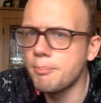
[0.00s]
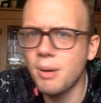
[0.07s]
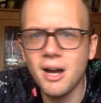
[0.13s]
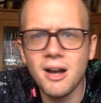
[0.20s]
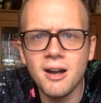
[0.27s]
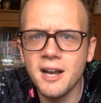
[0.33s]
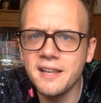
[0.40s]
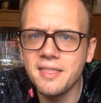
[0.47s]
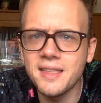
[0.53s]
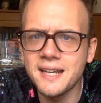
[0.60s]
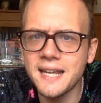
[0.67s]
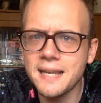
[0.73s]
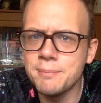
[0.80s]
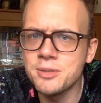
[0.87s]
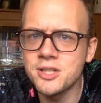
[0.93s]
But I
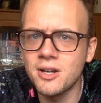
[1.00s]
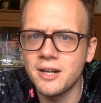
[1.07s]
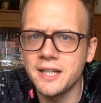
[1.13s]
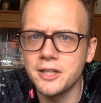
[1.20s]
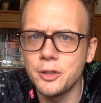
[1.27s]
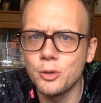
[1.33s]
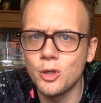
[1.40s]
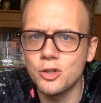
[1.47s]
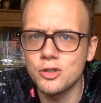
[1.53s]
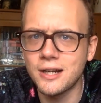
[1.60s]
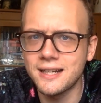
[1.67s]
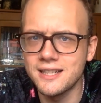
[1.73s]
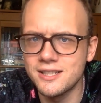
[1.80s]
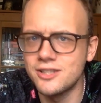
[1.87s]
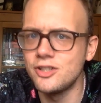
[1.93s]
think him signing a new
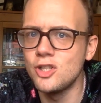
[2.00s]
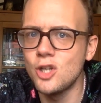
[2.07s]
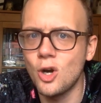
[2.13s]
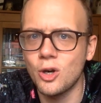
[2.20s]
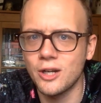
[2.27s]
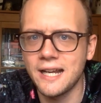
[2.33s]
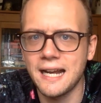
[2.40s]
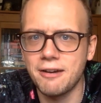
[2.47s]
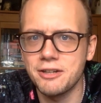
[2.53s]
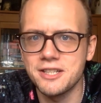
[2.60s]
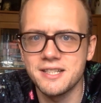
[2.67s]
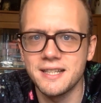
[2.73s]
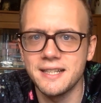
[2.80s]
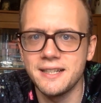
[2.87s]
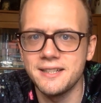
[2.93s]
contract is not
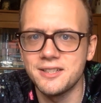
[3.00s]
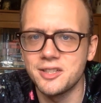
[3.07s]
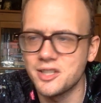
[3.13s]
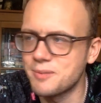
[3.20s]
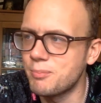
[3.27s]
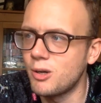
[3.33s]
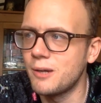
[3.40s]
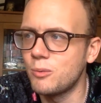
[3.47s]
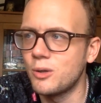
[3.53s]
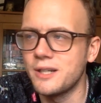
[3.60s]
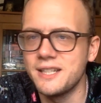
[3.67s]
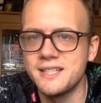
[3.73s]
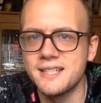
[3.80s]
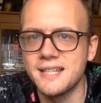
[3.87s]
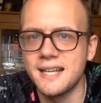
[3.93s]
guaranteed, despite what
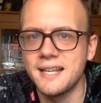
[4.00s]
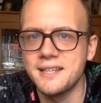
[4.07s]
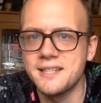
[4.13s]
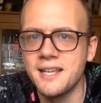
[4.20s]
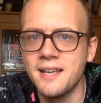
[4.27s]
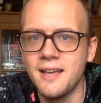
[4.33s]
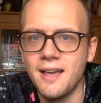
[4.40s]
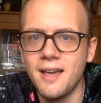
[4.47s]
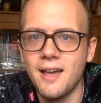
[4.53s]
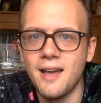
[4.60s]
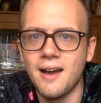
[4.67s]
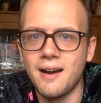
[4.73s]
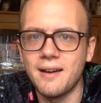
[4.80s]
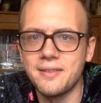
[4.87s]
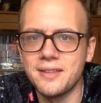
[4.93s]
he says.
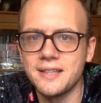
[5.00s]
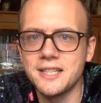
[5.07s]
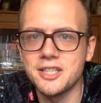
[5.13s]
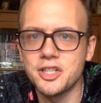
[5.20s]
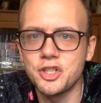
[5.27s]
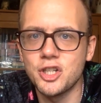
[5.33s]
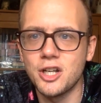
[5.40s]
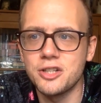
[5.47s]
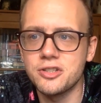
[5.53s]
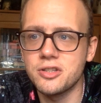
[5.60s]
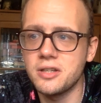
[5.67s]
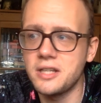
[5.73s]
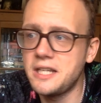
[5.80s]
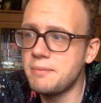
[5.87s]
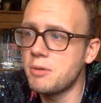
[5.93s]
I think there's a chance
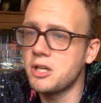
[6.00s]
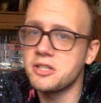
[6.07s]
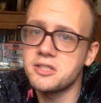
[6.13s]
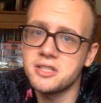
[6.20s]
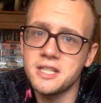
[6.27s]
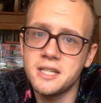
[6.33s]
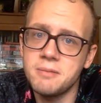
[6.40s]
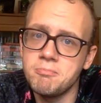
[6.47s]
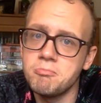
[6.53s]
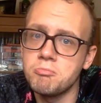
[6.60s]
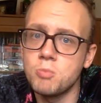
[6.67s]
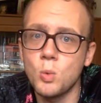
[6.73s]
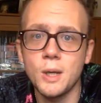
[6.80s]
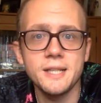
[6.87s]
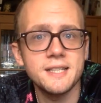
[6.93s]
that he might sit,
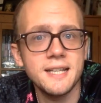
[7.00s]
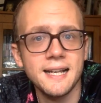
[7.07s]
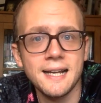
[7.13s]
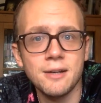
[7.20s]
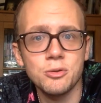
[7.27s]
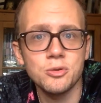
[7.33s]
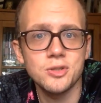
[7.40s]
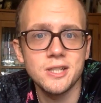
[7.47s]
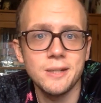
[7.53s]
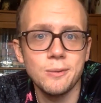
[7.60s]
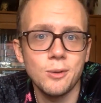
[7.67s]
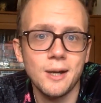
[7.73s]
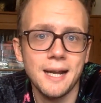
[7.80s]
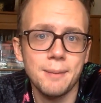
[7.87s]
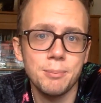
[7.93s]
wait it out, see
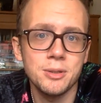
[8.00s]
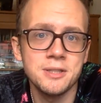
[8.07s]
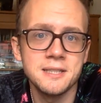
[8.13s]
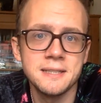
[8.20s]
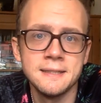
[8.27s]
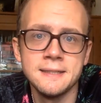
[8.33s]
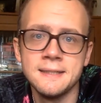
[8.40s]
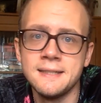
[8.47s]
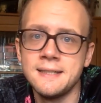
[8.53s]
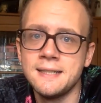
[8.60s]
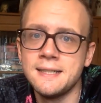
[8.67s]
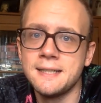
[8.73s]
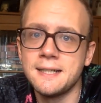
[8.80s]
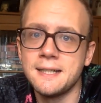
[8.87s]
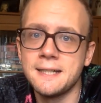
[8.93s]
what happens.
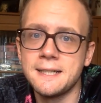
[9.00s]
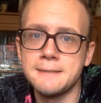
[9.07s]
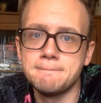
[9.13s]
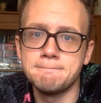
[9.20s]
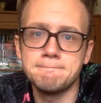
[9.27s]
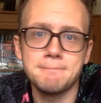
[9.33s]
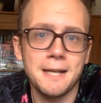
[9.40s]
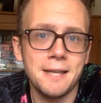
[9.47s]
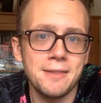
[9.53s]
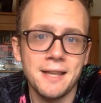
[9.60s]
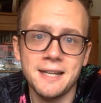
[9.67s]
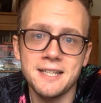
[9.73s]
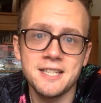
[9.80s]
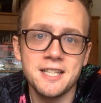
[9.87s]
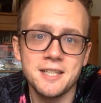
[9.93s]
And
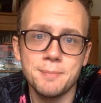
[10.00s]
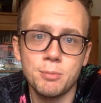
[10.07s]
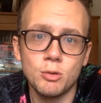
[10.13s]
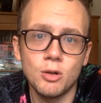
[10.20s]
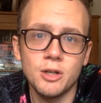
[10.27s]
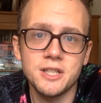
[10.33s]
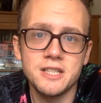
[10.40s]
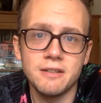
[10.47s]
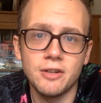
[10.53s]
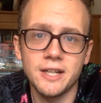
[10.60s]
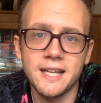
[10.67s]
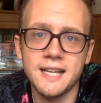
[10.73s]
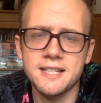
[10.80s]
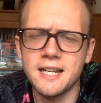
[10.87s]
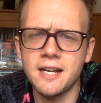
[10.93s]
that is his prerogative, I
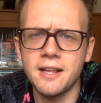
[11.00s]
guess.